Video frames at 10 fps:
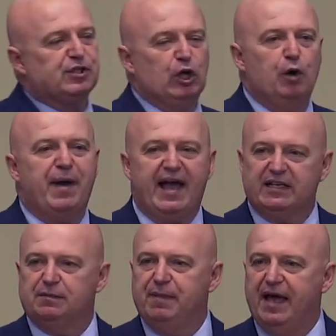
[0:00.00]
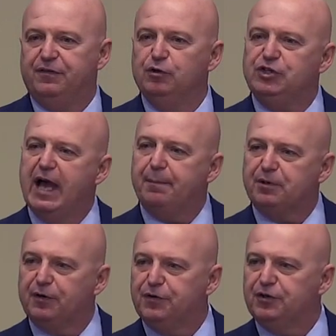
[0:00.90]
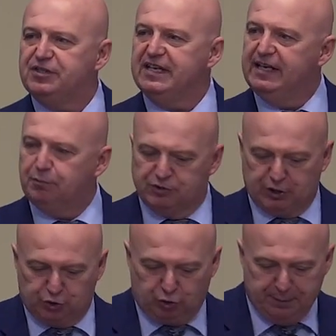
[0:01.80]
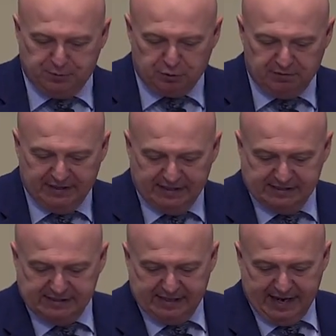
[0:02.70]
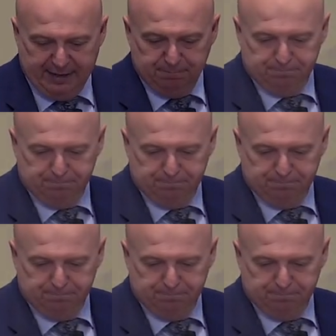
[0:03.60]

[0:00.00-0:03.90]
and go back to Matthew chapter 13. It was our scripture reading today.